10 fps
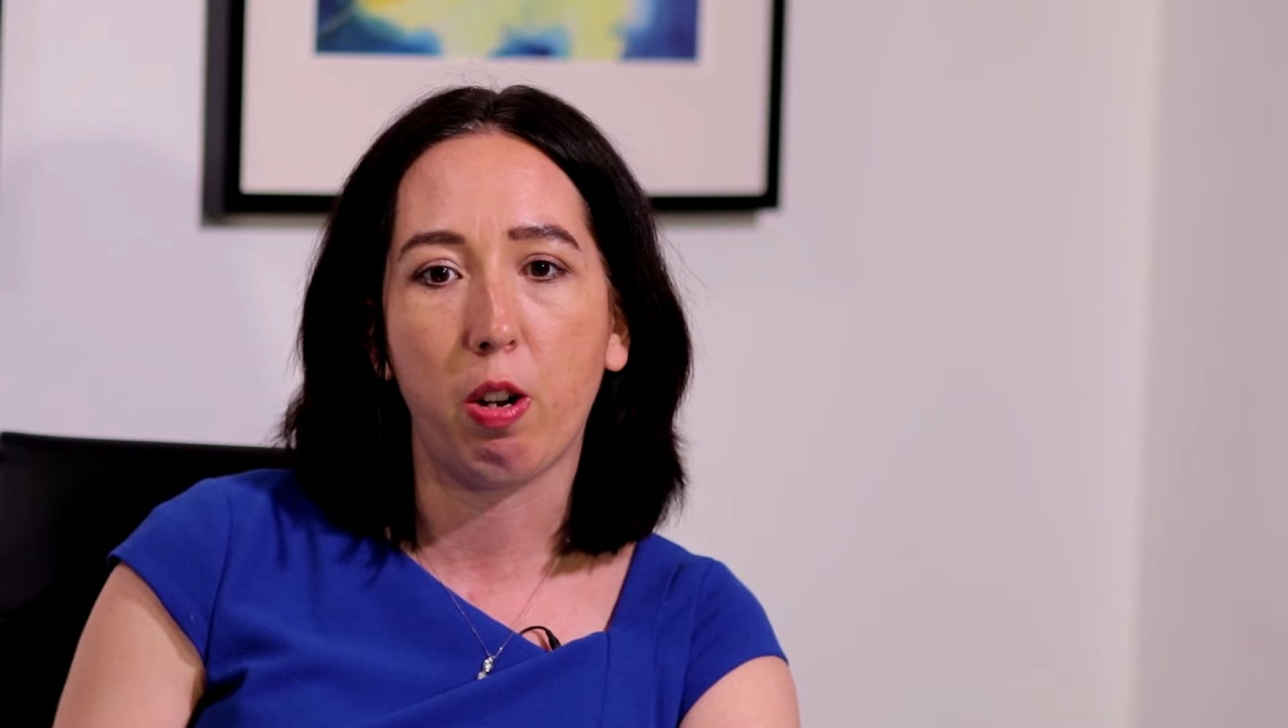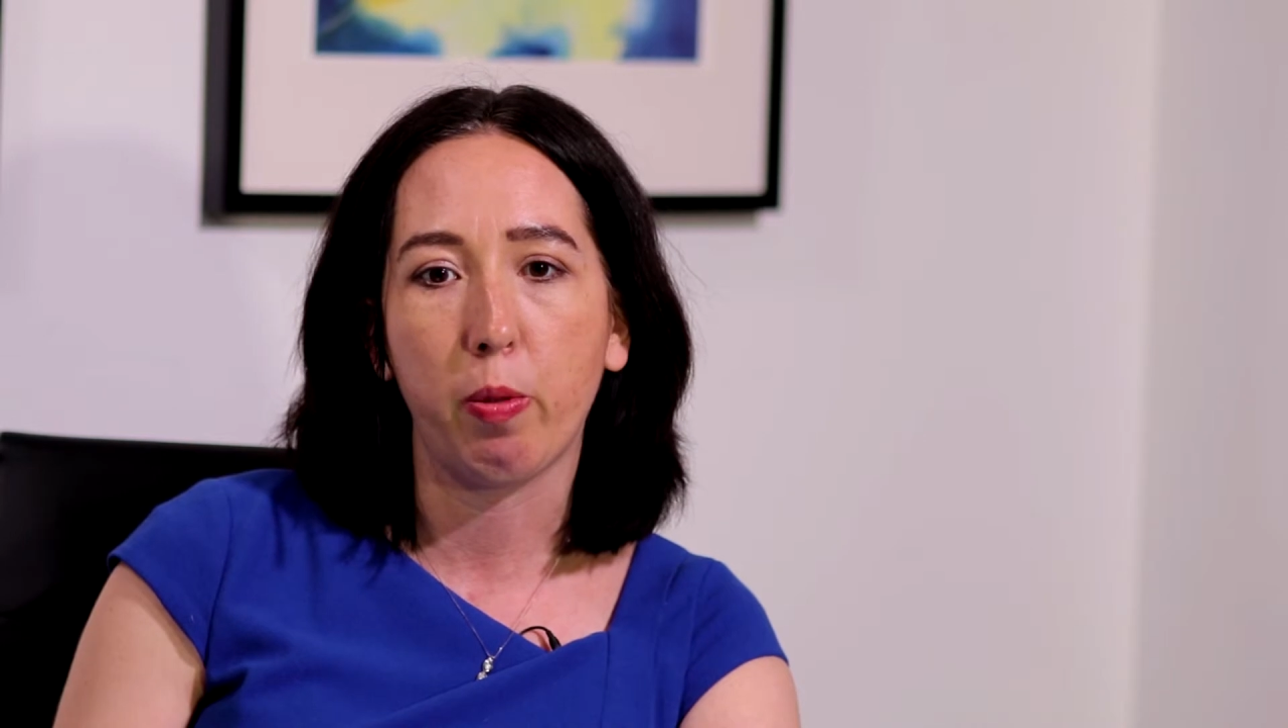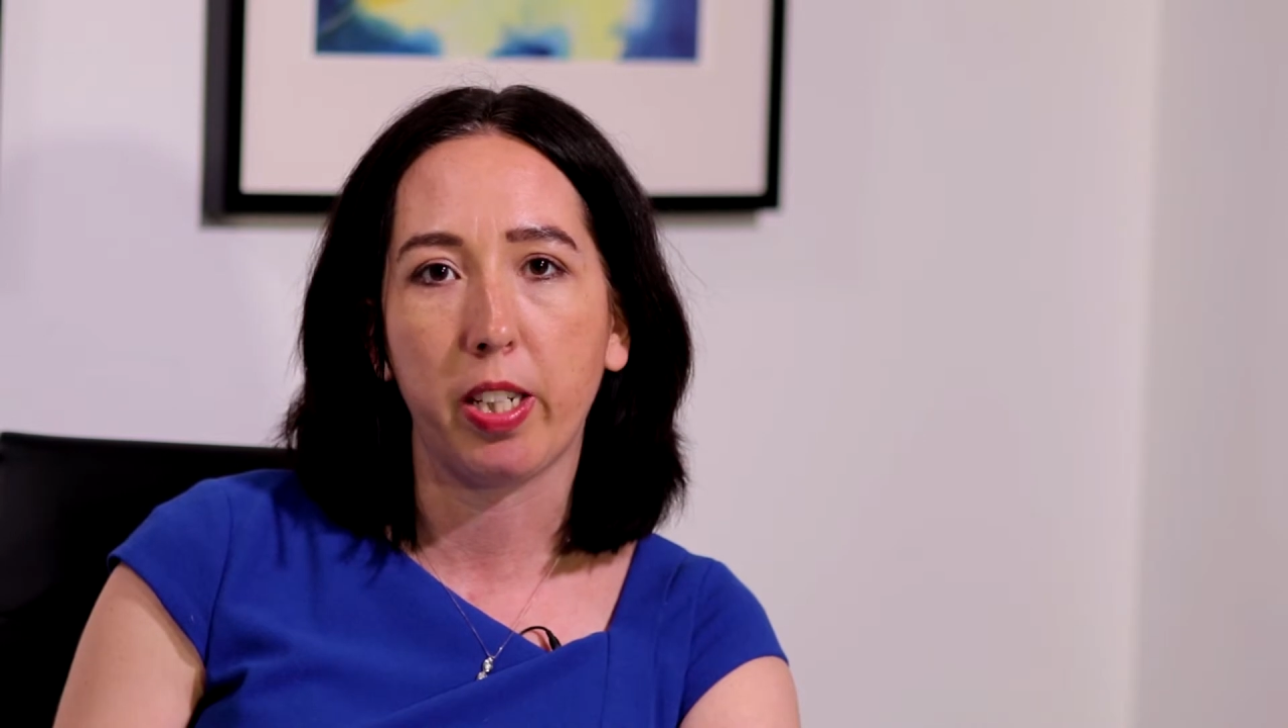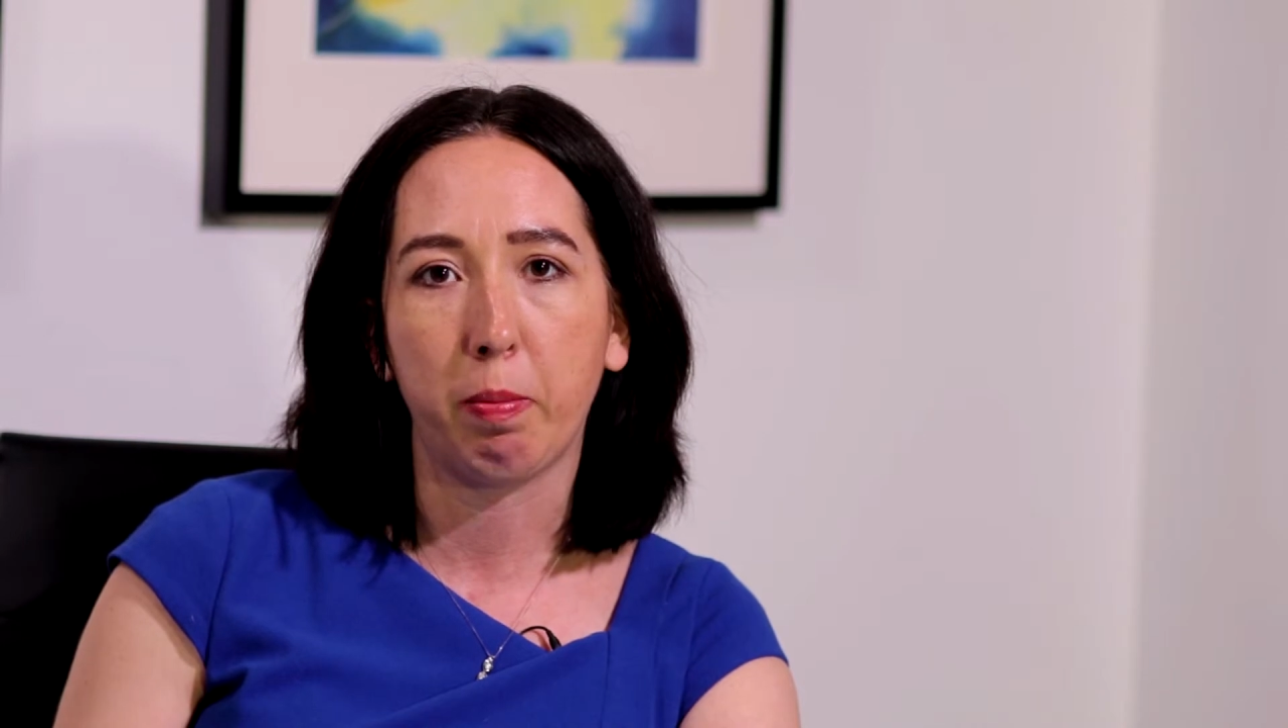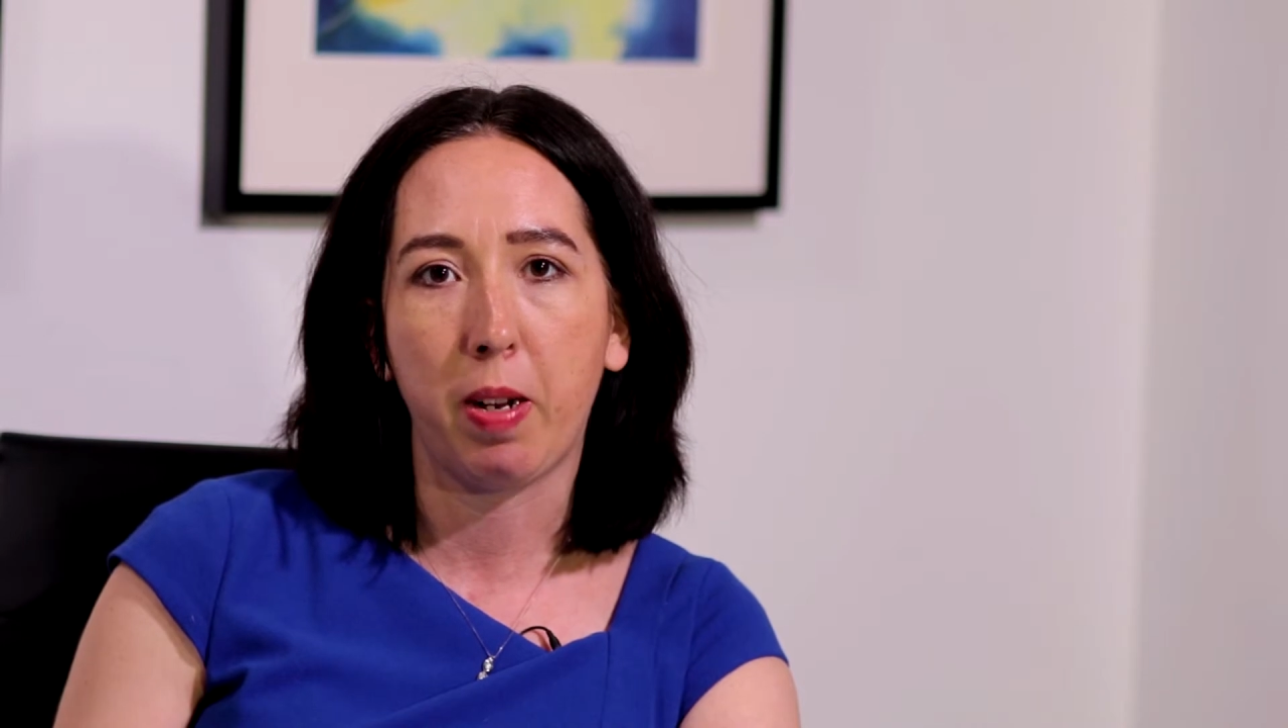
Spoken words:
always